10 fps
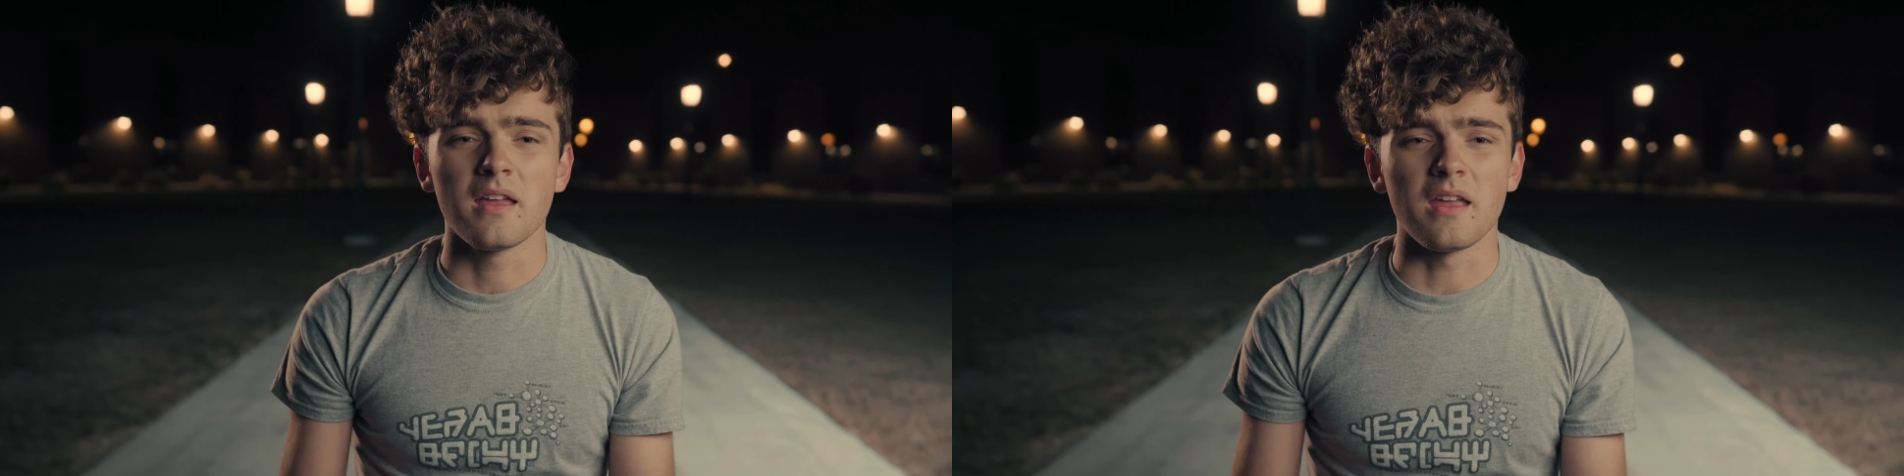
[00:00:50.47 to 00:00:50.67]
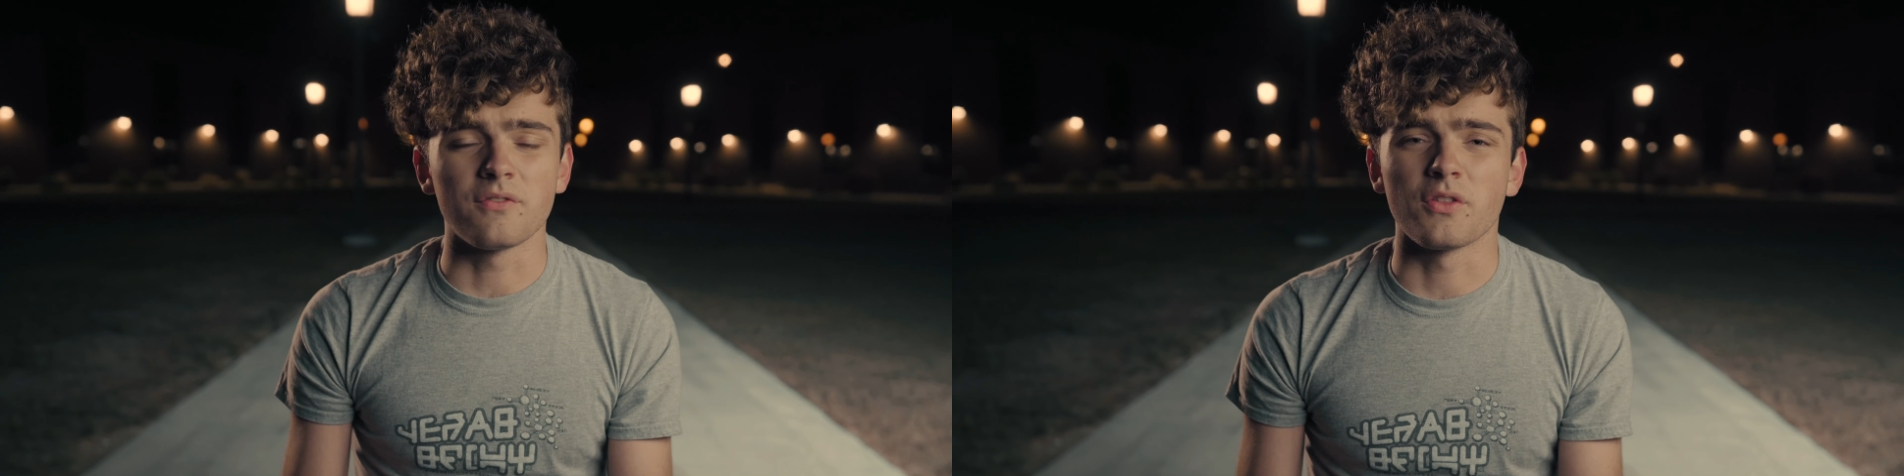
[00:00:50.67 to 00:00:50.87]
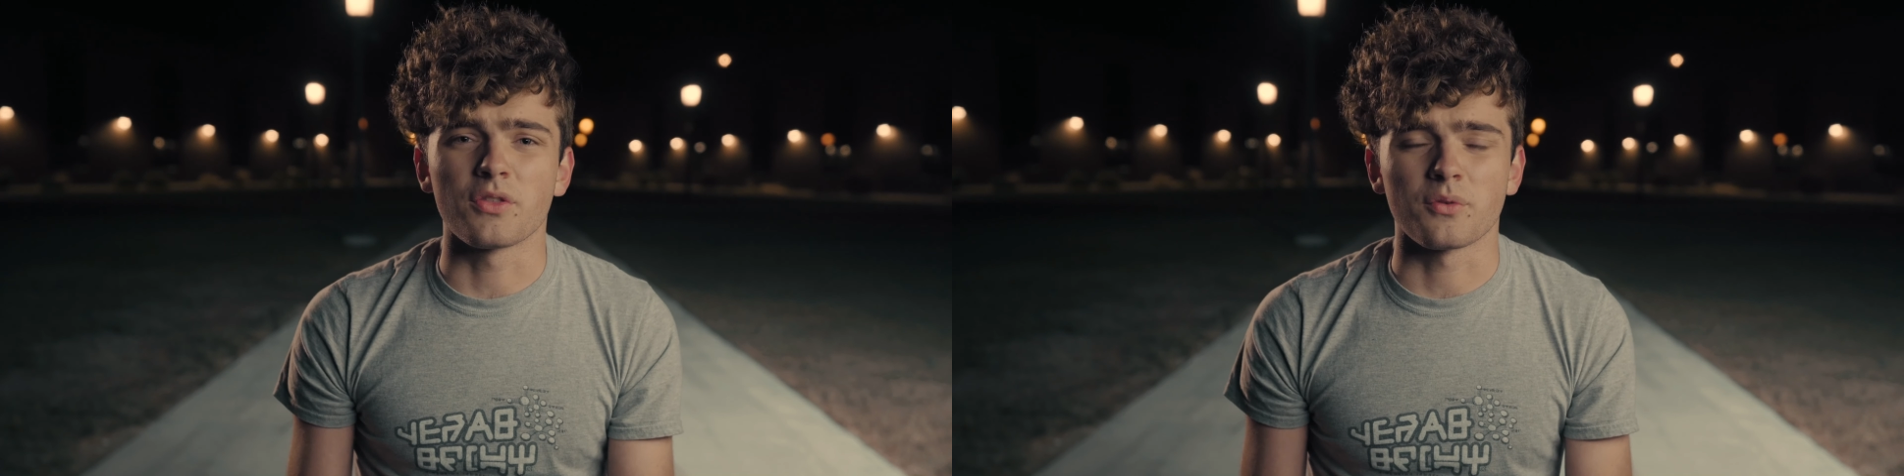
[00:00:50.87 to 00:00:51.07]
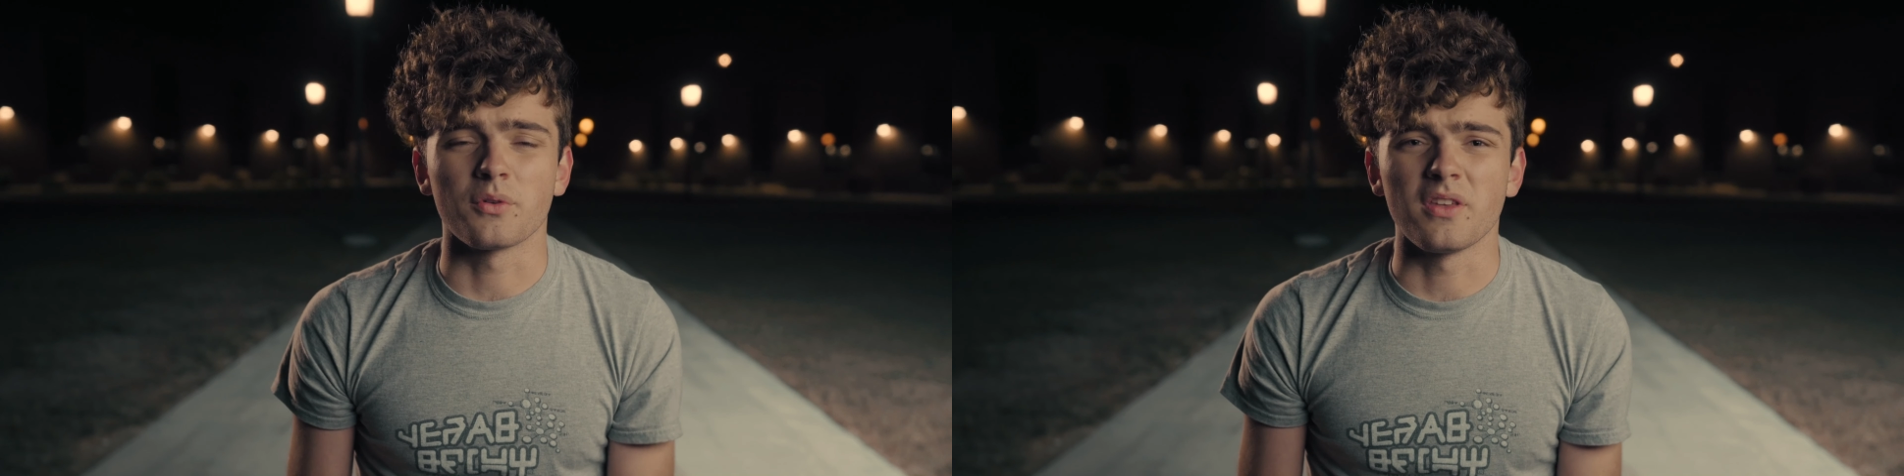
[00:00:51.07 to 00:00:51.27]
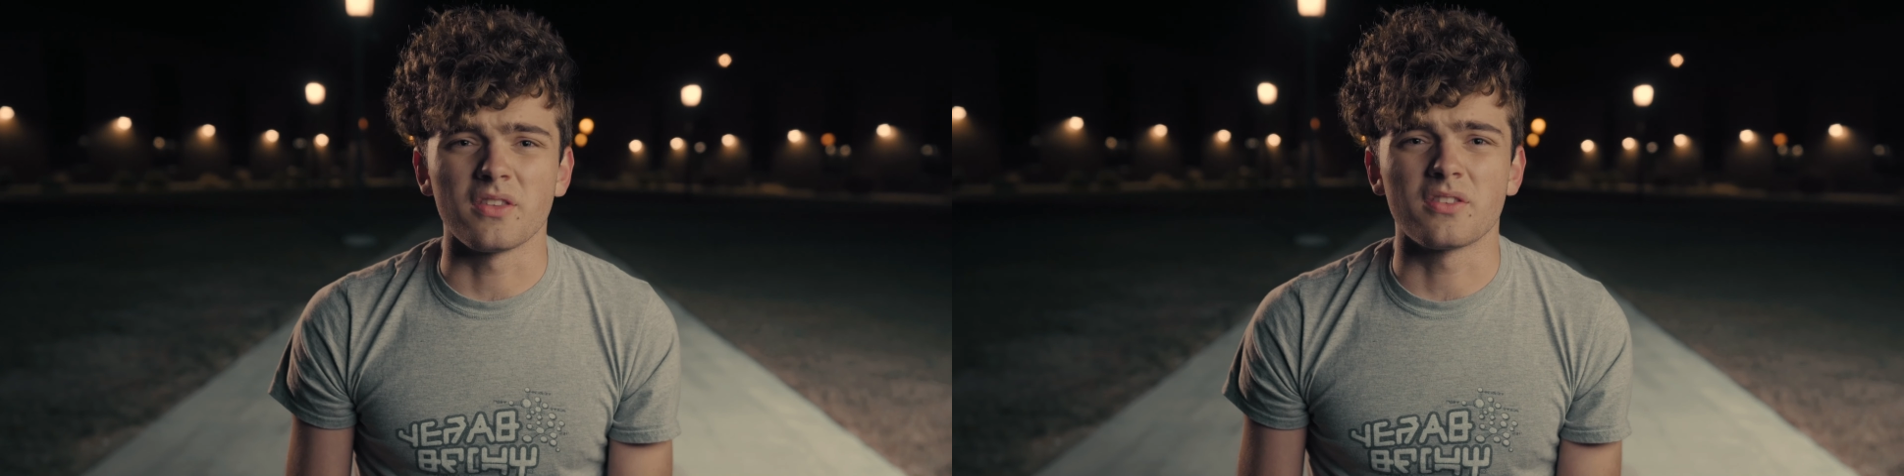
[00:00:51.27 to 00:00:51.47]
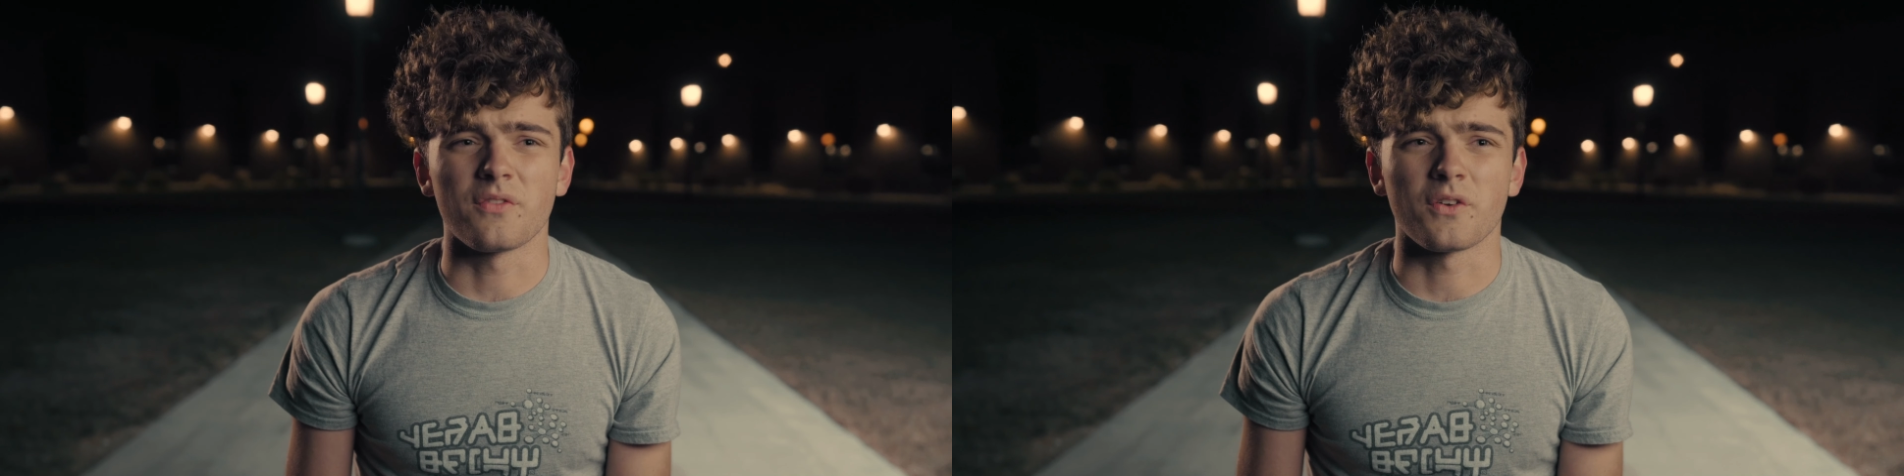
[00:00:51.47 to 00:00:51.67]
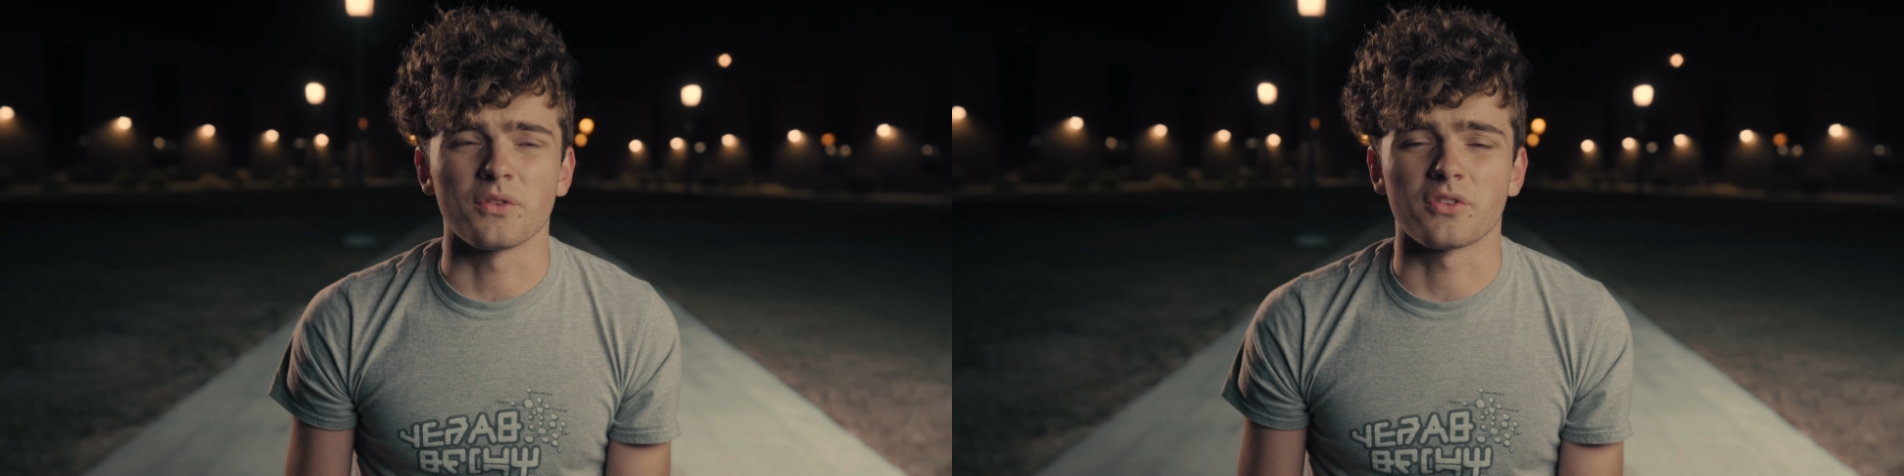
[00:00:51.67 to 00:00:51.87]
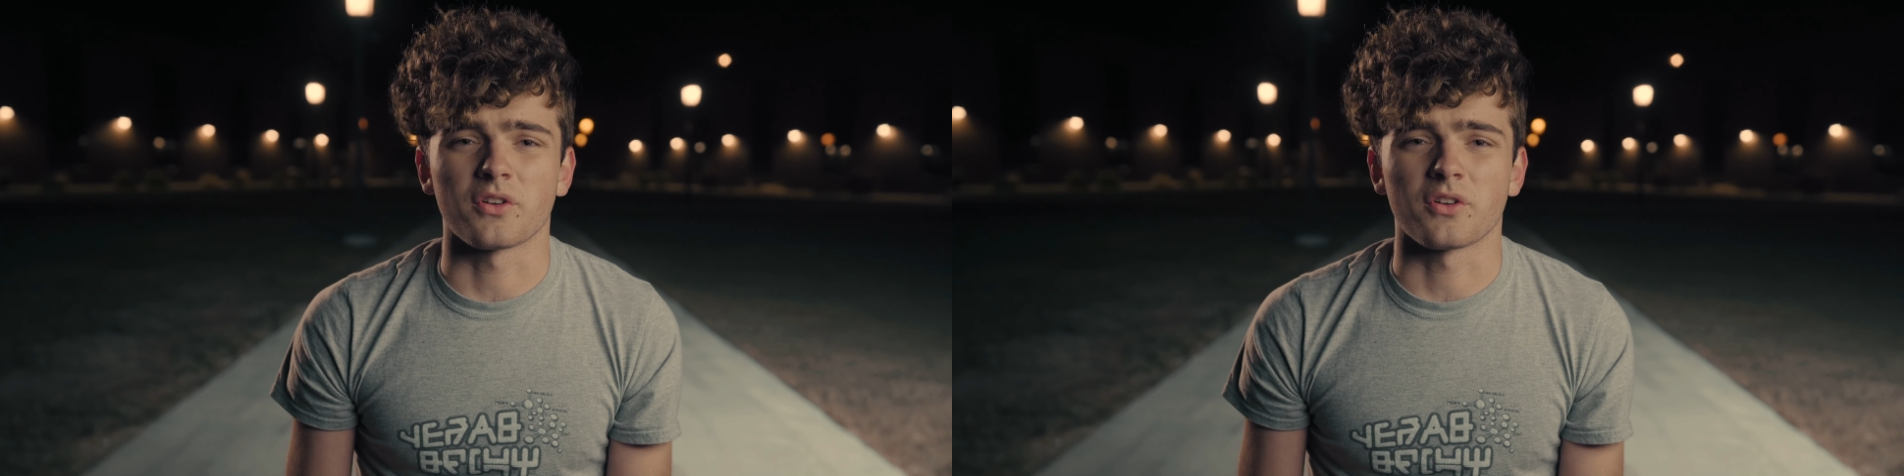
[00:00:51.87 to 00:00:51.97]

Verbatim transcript: even through these difficult